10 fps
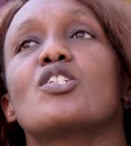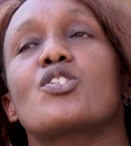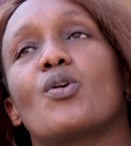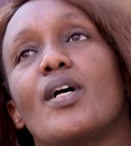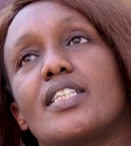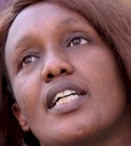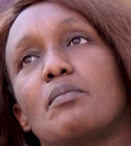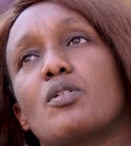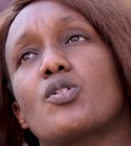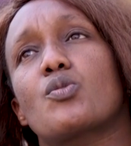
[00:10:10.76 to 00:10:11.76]
So I said,
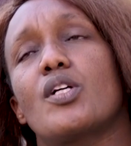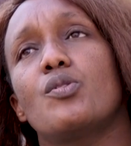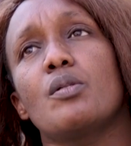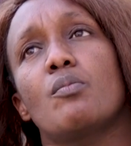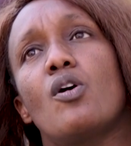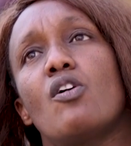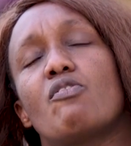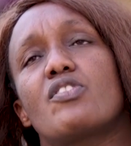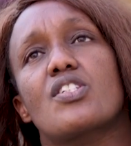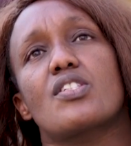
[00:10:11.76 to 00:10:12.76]
because we are doing more
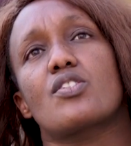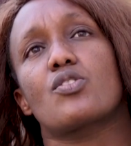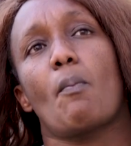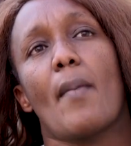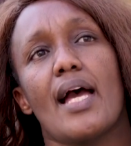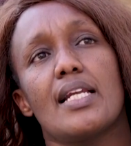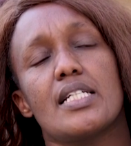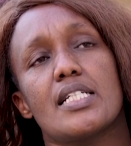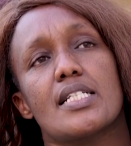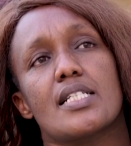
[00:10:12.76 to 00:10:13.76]
of just the
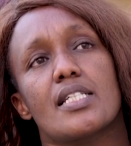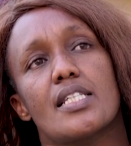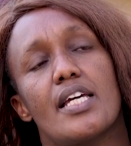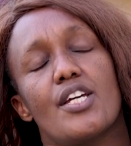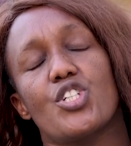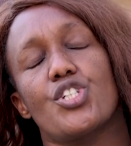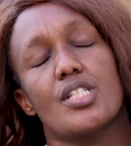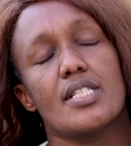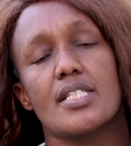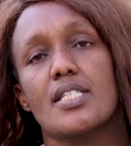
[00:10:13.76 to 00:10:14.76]
Somalis, the
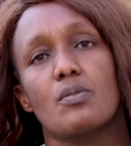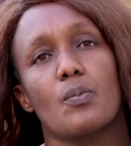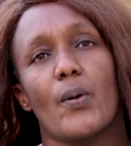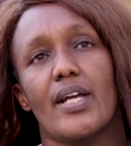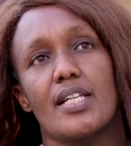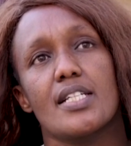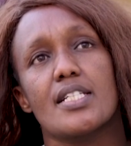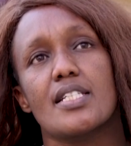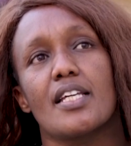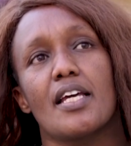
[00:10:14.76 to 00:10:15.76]
Asians
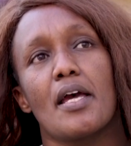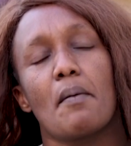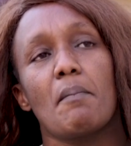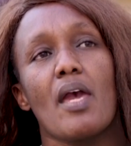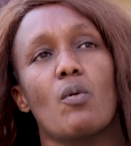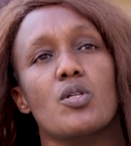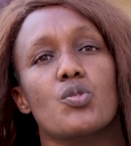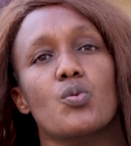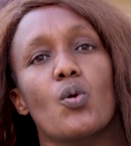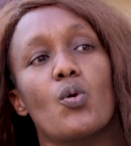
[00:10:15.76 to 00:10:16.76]
weddings, me, I want
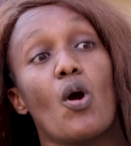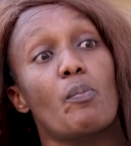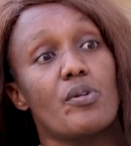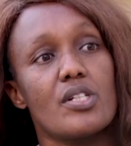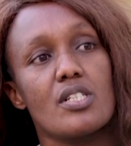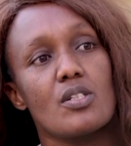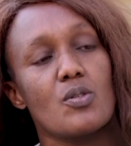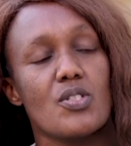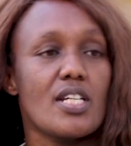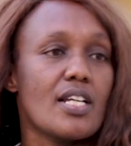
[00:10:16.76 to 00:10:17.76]
to go corporate,
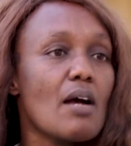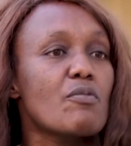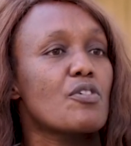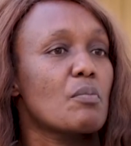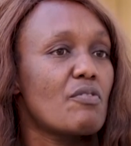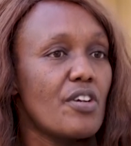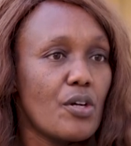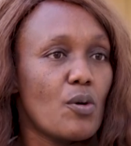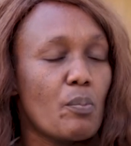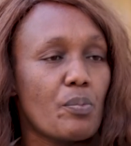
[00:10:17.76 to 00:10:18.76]
because I come from a very
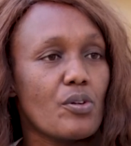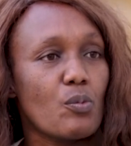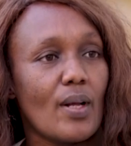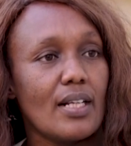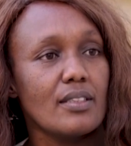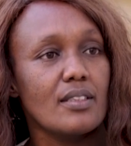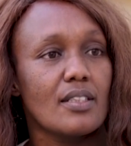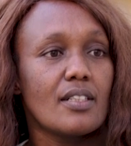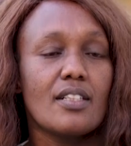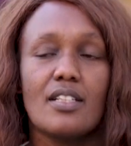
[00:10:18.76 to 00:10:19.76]
corporate world.
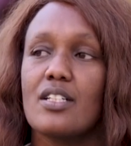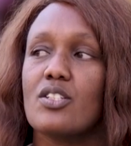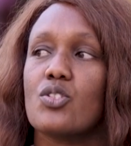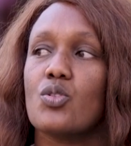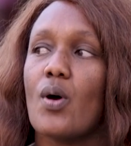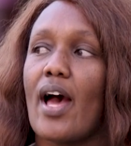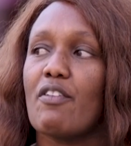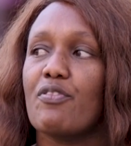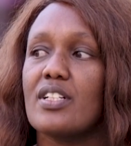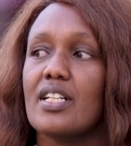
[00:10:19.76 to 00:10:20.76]
So I
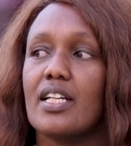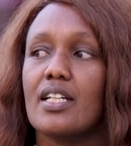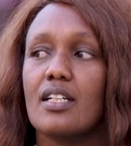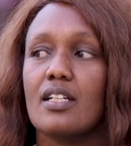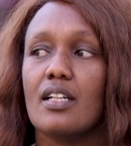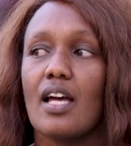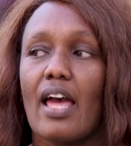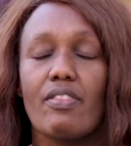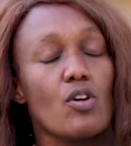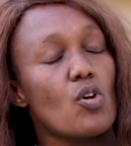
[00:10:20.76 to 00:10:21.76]
felt like
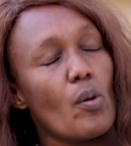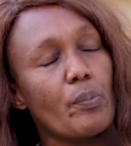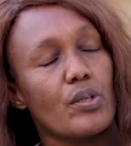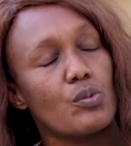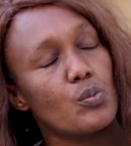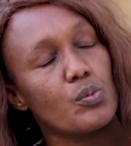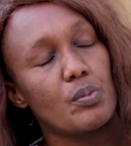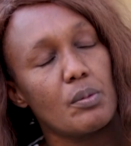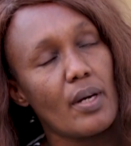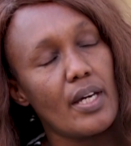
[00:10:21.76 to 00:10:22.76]
I think corporate would
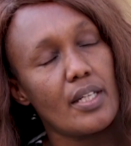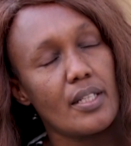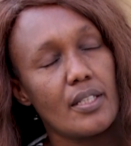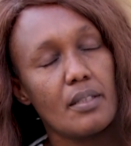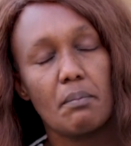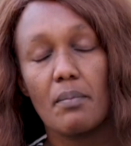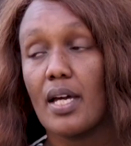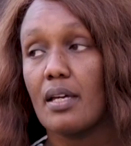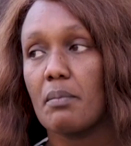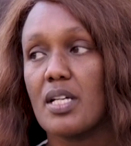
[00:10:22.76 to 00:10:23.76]
be
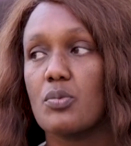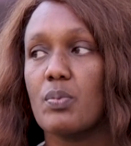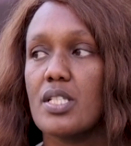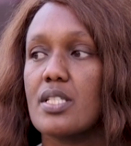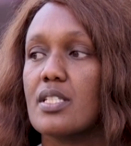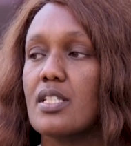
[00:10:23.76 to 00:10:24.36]
my space.